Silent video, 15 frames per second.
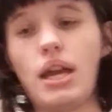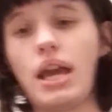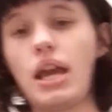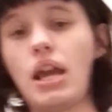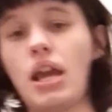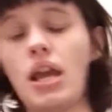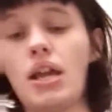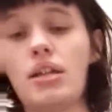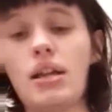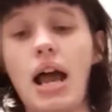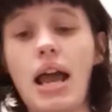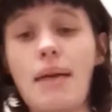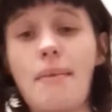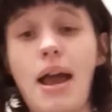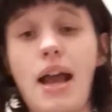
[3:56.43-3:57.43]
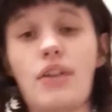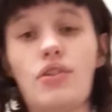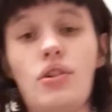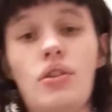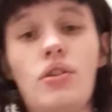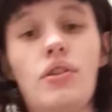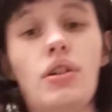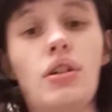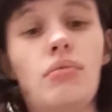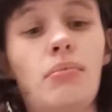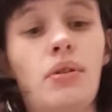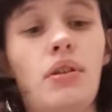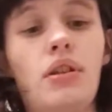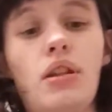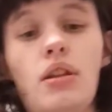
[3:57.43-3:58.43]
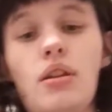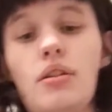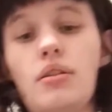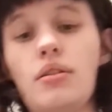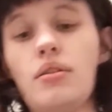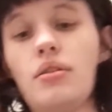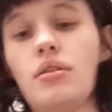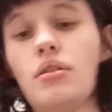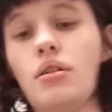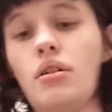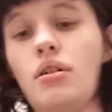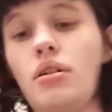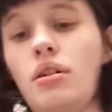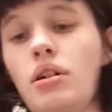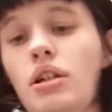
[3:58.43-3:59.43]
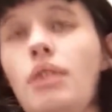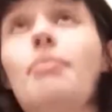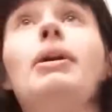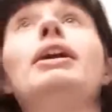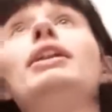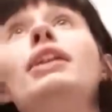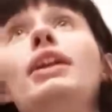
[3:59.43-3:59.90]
And I am actually just going to put this on my